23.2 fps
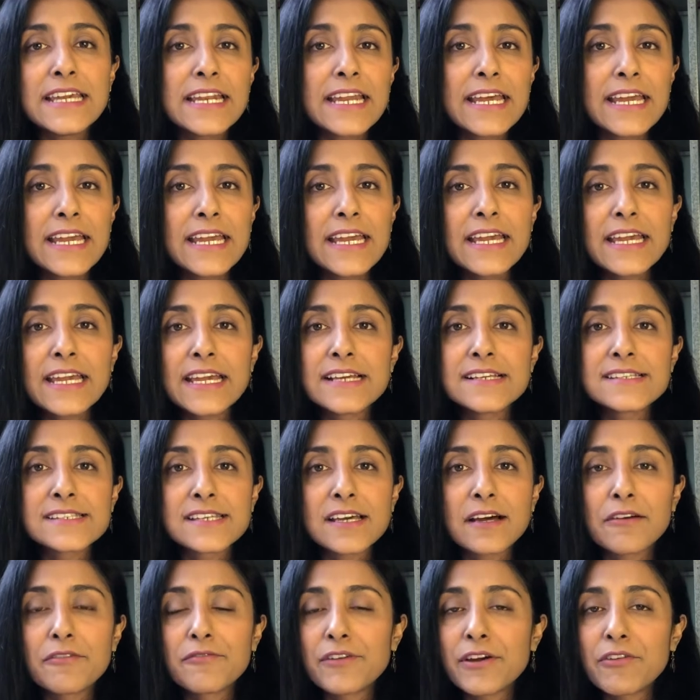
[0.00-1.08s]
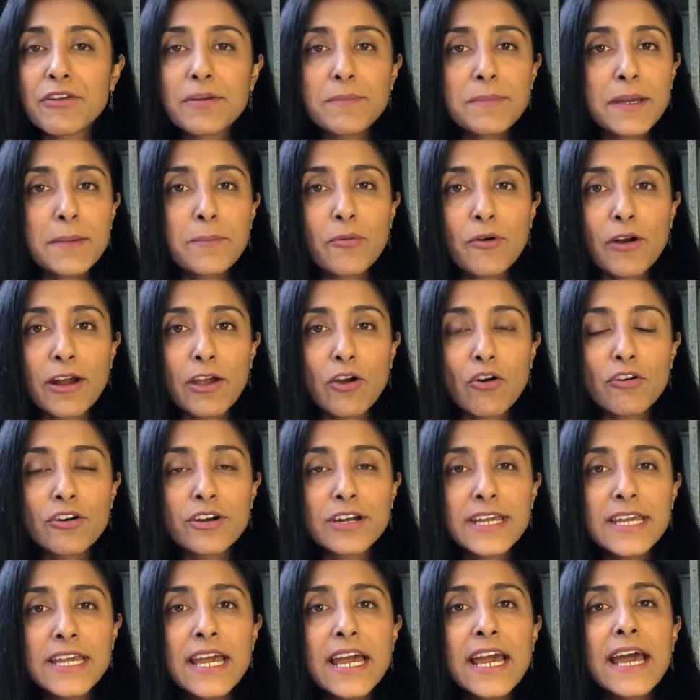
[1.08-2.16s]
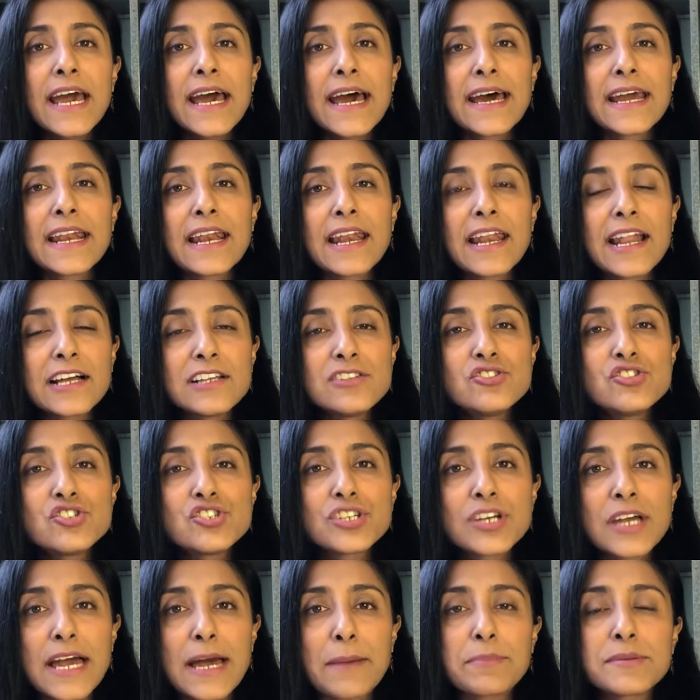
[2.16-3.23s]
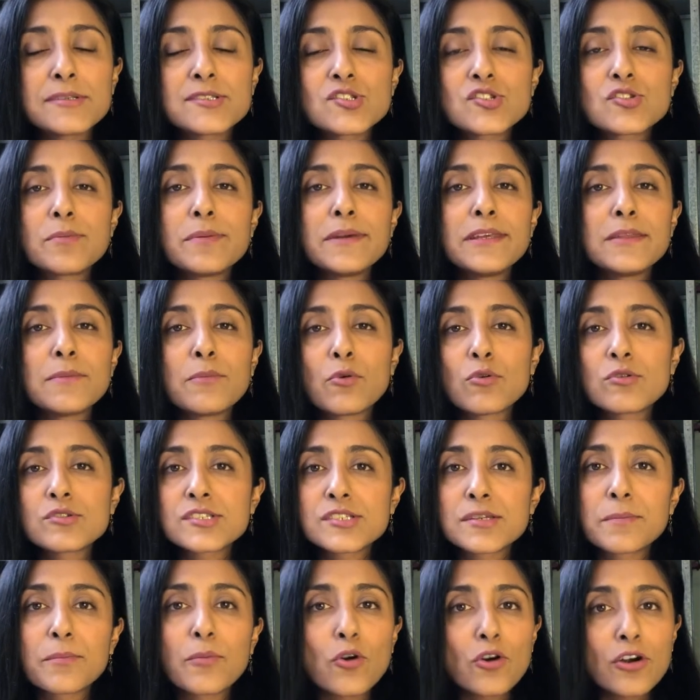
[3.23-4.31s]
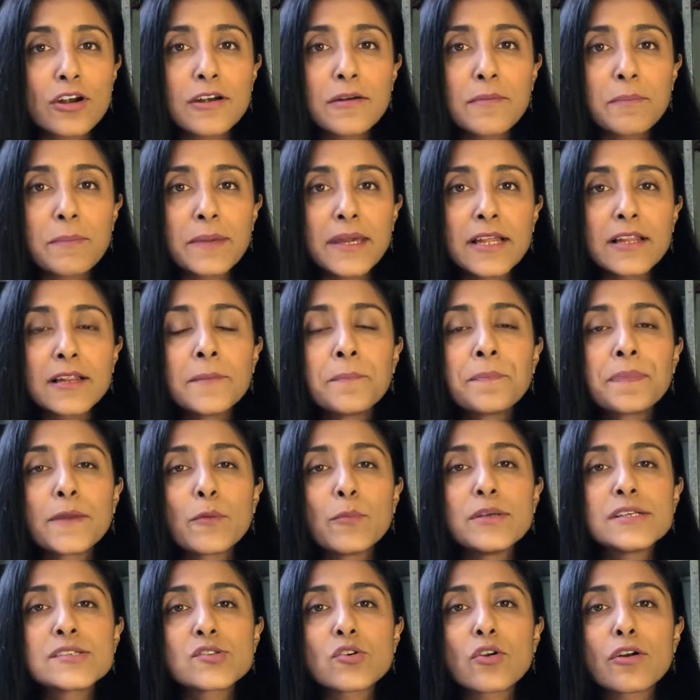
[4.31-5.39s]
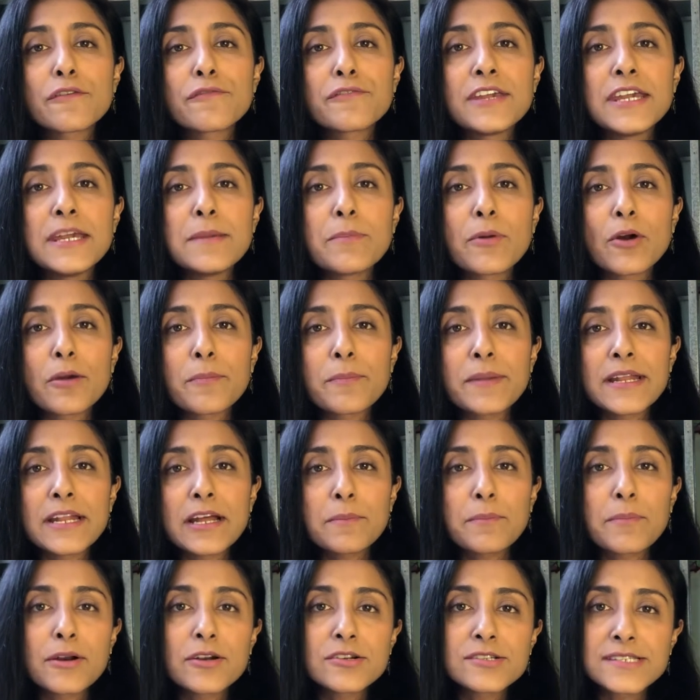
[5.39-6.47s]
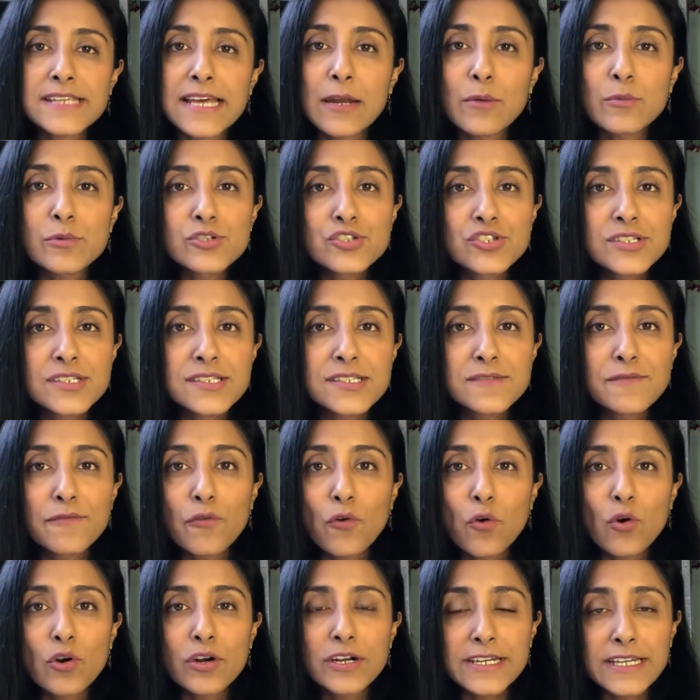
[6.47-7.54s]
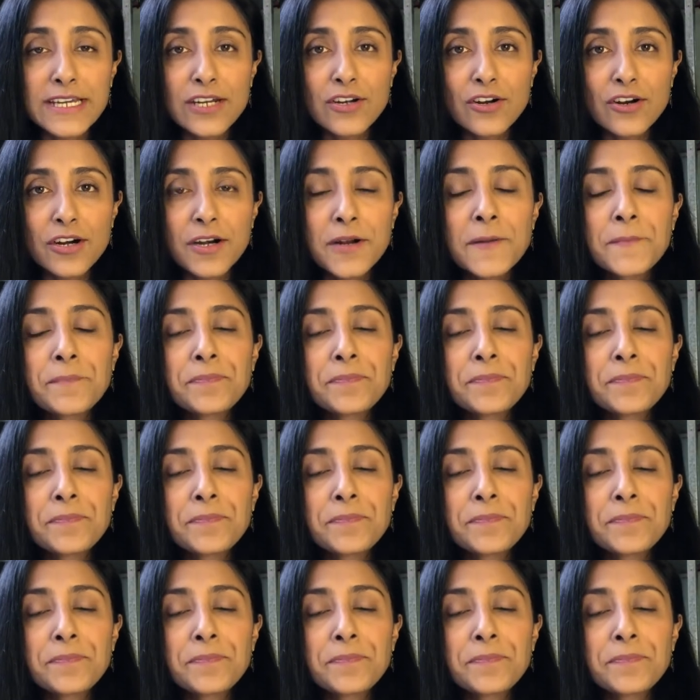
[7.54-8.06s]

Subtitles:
eating is a very big priority, and lunch happens to be the most important meal. We sort of keep our peanut butter sandwiches for dinner.